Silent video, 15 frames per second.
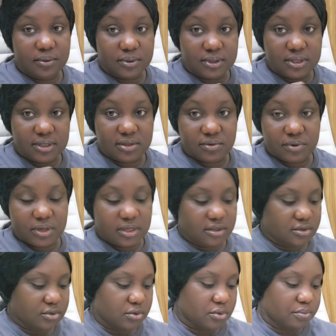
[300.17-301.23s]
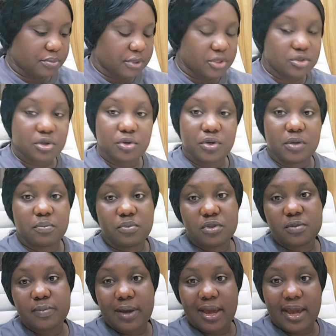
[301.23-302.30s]
the screen, so make sure you input my
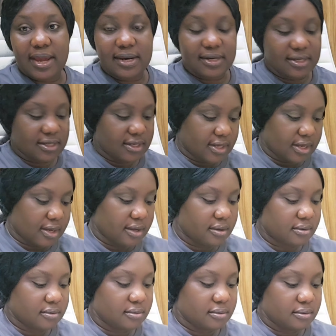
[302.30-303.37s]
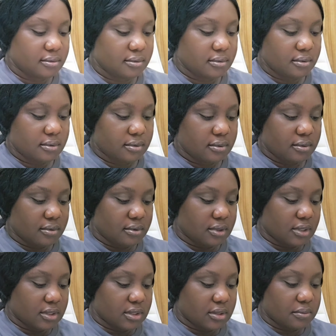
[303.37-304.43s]
ID here. And
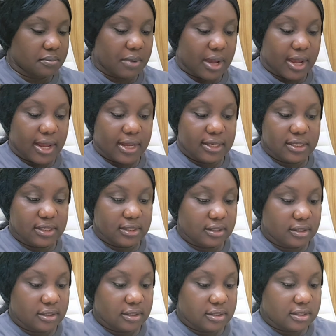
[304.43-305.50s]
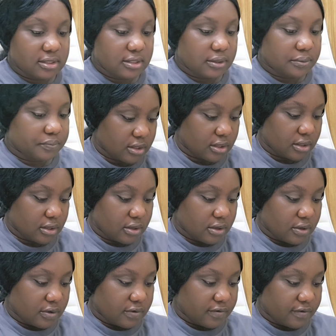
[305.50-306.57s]
my ID is
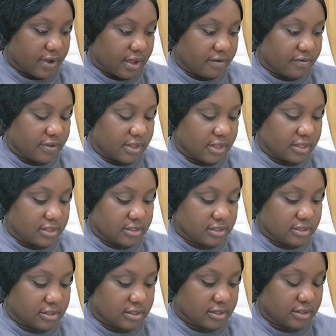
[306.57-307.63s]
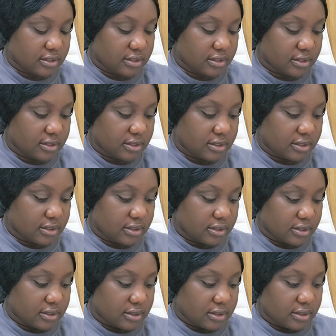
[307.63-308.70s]

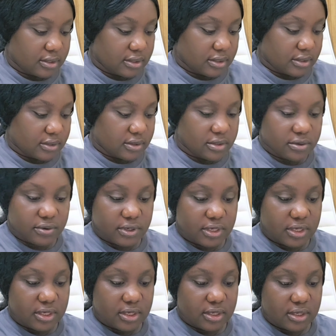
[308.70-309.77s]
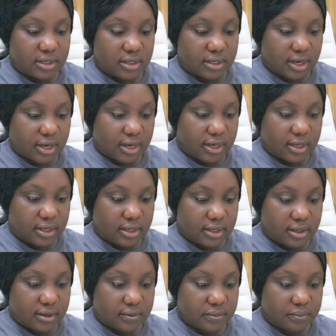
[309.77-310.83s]

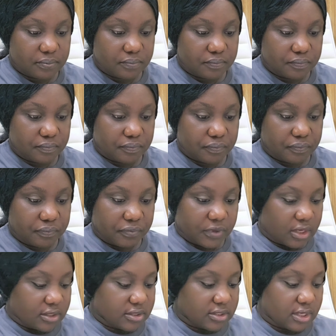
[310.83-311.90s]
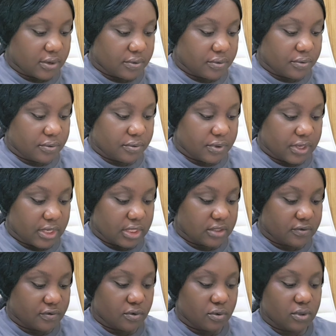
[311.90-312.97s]

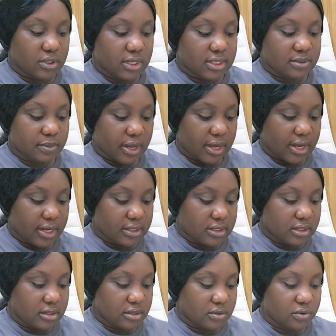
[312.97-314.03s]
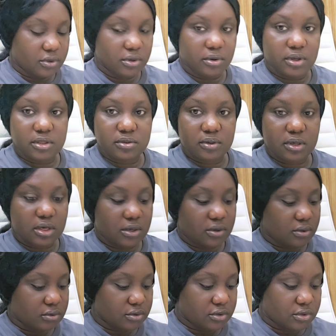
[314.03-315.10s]
5839084. That's my ID. So you're going to click on
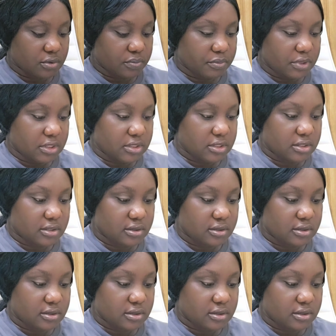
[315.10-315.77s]
submit,